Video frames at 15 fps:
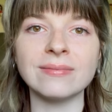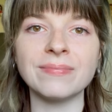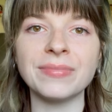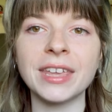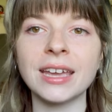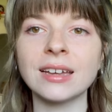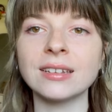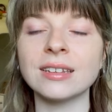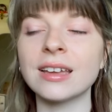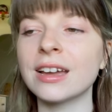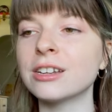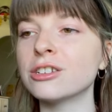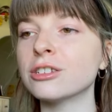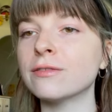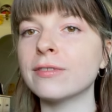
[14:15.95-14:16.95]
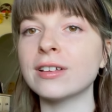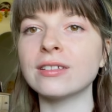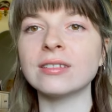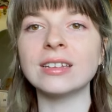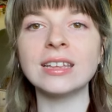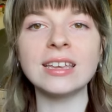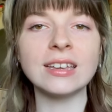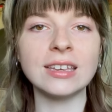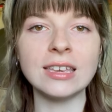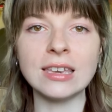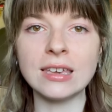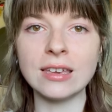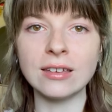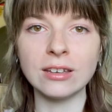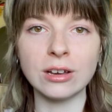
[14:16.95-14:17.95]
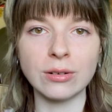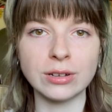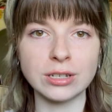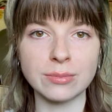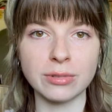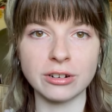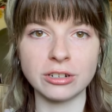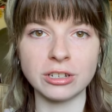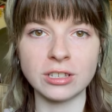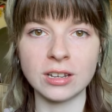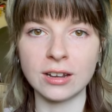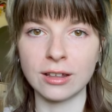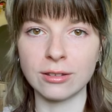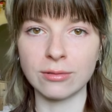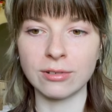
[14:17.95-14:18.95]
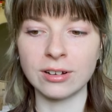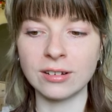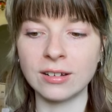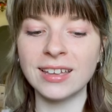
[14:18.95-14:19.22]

and I just felt icky going to purchase another one.